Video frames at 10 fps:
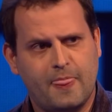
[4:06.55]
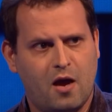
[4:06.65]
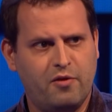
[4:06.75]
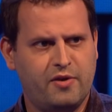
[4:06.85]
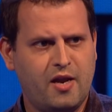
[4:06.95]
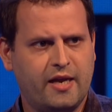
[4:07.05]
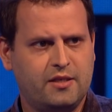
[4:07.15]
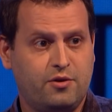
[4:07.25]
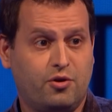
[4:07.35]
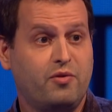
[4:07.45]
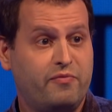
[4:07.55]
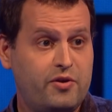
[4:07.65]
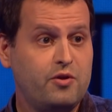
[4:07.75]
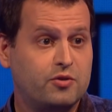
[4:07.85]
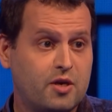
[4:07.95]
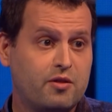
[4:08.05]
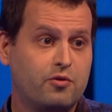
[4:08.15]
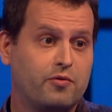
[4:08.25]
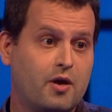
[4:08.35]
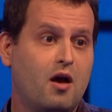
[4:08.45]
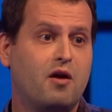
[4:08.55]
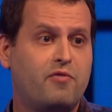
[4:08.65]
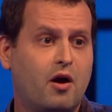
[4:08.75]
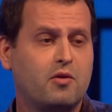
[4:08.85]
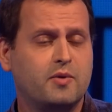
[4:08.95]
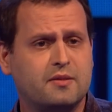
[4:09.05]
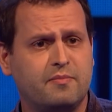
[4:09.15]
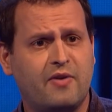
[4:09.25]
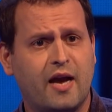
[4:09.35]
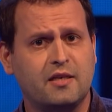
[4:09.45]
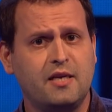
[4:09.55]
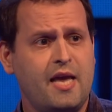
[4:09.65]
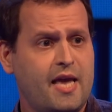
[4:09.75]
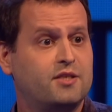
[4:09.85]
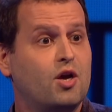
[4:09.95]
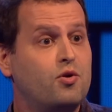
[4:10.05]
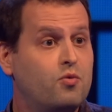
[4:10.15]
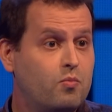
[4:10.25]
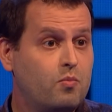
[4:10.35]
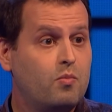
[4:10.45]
overnight and got confused and thought that her father was, in fact, his own